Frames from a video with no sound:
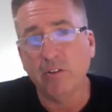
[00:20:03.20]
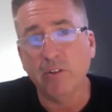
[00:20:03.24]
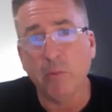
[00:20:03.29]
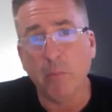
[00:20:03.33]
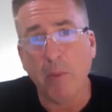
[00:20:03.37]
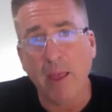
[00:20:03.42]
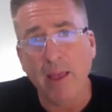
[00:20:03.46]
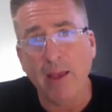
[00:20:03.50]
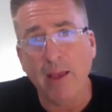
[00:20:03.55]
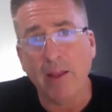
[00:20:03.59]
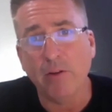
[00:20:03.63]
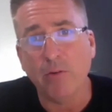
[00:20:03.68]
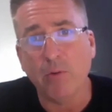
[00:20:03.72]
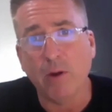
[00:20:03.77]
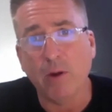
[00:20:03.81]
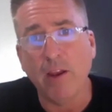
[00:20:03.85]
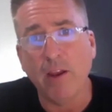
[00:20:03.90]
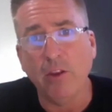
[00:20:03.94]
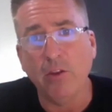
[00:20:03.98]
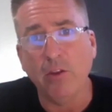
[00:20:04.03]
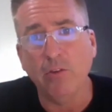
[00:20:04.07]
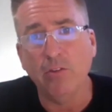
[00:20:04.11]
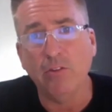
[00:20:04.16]
demand,
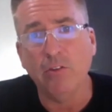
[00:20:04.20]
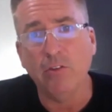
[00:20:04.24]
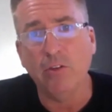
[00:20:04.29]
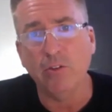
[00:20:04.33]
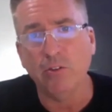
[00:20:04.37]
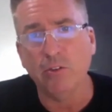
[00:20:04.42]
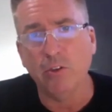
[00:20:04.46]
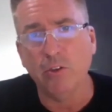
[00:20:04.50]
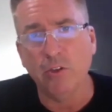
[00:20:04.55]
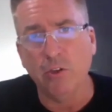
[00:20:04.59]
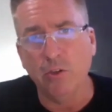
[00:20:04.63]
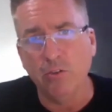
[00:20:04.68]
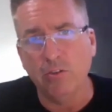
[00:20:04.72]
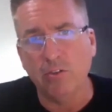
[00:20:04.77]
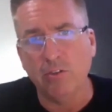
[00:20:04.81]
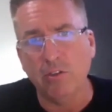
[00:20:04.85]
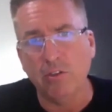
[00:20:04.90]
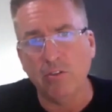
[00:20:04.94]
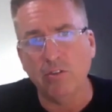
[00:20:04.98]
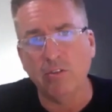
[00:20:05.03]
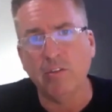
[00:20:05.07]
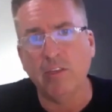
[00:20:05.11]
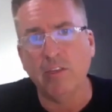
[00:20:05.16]
right? You
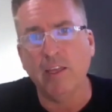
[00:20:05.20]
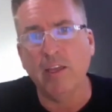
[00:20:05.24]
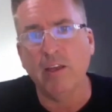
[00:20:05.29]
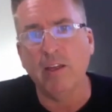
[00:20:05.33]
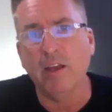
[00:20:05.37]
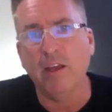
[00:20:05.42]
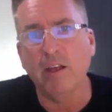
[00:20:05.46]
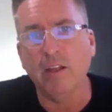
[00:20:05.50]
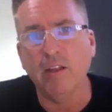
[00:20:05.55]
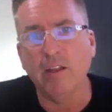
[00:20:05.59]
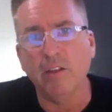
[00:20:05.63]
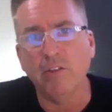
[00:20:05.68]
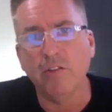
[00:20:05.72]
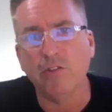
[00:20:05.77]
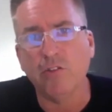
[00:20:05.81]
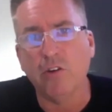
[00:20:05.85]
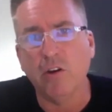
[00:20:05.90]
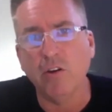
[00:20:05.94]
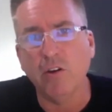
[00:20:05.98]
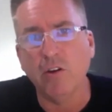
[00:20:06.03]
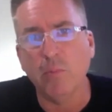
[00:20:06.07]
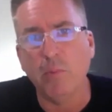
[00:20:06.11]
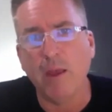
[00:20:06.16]
still see a
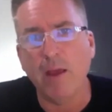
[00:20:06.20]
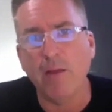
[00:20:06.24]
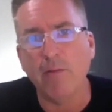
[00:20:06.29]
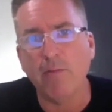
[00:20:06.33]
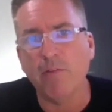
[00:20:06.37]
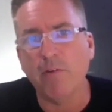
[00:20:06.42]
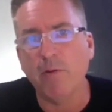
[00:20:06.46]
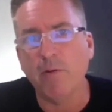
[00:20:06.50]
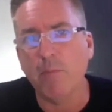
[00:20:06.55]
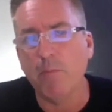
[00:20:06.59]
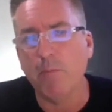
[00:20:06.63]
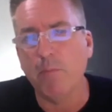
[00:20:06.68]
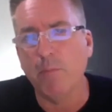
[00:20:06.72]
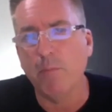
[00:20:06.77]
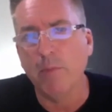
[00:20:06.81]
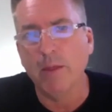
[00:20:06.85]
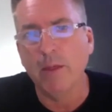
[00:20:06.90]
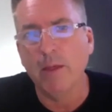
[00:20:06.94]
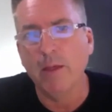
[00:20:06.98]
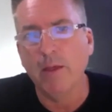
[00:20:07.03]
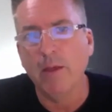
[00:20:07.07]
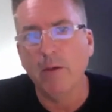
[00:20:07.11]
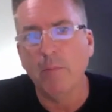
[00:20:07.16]
strong demand from
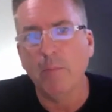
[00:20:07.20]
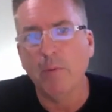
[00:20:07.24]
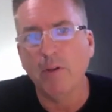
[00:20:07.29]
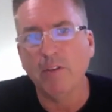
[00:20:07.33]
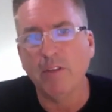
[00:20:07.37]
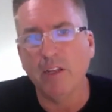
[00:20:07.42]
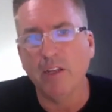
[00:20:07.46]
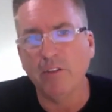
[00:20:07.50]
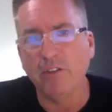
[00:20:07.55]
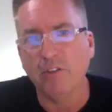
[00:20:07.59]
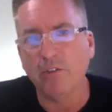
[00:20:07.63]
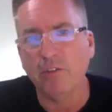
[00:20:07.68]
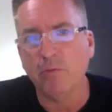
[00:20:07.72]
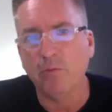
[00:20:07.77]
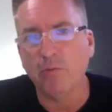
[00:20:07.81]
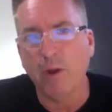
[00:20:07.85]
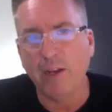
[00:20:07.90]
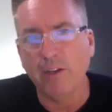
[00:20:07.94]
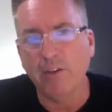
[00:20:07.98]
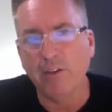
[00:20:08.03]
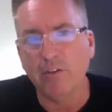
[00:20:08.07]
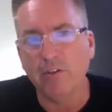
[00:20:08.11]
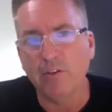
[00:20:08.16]
potential
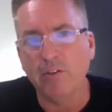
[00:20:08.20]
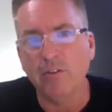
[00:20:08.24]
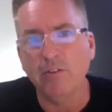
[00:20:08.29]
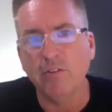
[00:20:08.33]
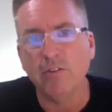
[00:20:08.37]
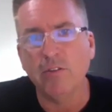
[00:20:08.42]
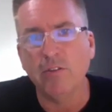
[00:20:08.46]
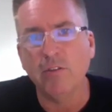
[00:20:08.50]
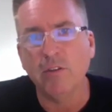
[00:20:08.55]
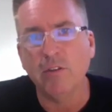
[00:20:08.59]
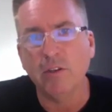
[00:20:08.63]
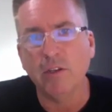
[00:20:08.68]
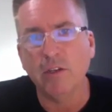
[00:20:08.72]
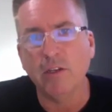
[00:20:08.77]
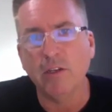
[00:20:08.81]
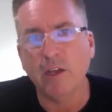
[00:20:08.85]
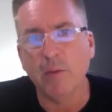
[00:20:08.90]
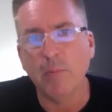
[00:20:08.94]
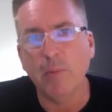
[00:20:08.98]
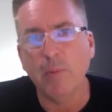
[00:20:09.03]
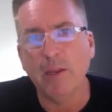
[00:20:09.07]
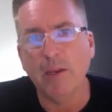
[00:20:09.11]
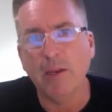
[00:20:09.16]
renters
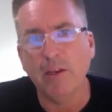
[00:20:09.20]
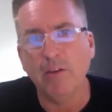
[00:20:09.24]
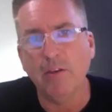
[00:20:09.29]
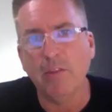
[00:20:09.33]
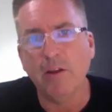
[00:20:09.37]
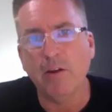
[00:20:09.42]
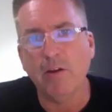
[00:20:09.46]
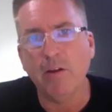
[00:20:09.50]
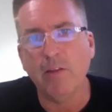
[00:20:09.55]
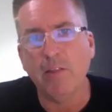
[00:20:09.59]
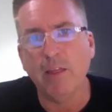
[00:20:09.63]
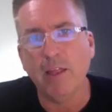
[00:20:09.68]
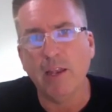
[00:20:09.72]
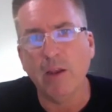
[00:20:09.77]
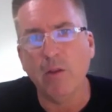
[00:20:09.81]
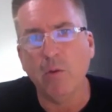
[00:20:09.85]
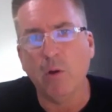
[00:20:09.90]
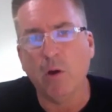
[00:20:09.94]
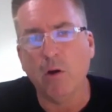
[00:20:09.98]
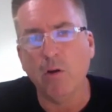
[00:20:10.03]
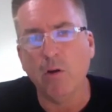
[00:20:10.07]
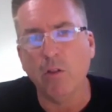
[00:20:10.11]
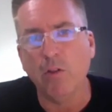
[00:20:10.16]
coming into the area that
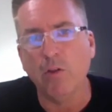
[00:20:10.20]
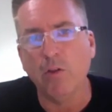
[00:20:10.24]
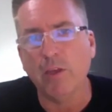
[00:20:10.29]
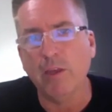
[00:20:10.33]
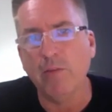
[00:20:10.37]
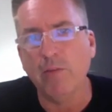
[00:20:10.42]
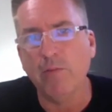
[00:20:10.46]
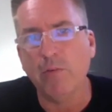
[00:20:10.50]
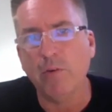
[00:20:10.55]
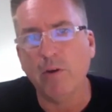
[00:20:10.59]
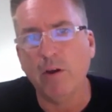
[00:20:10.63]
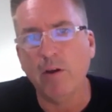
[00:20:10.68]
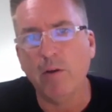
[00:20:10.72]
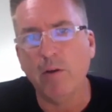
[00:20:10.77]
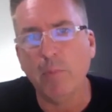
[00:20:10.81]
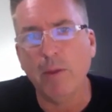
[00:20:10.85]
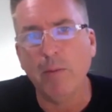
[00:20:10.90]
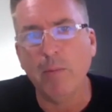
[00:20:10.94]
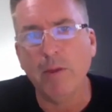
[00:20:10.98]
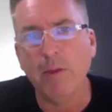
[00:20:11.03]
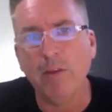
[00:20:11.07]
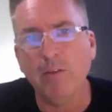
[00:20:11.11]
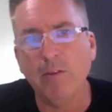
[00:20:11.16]
are looking for
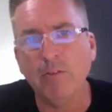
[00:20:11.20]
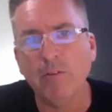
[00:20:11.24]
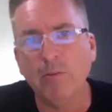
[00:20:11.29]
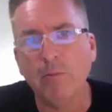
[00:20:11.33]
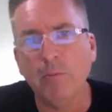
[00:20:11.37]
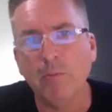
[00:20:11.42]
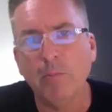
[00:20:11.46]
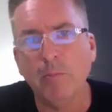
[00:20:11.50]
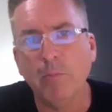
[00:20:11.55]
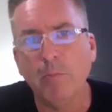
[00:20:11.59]
Airbnbs.